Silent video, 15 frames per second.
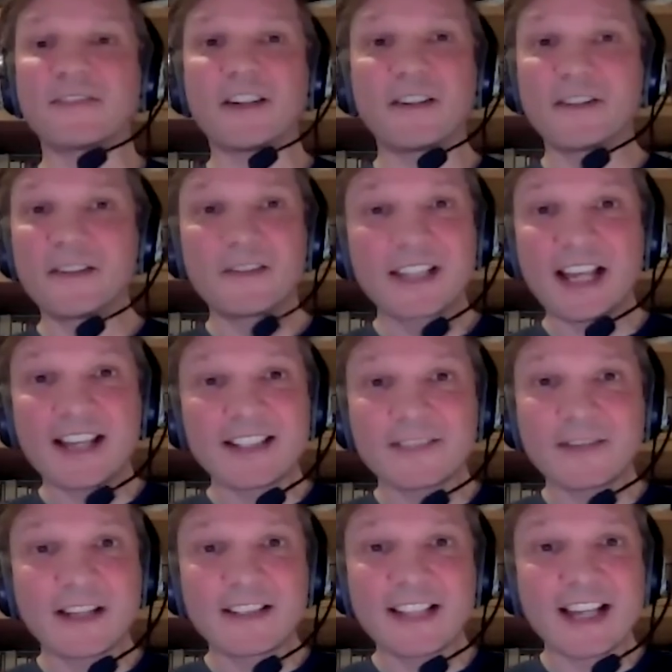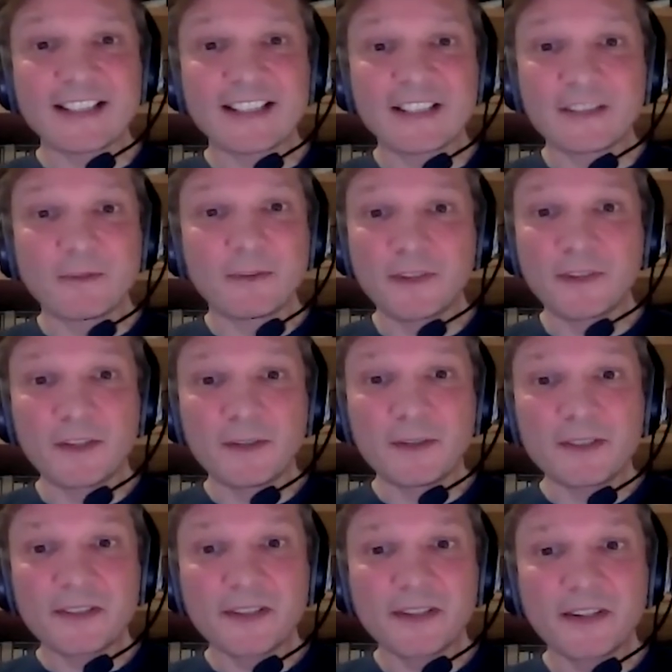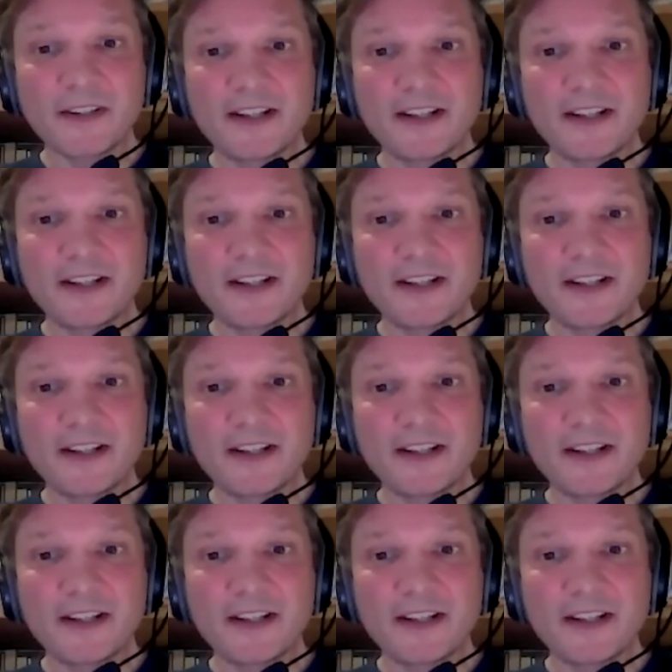Pharaohs gets fantastic reviews,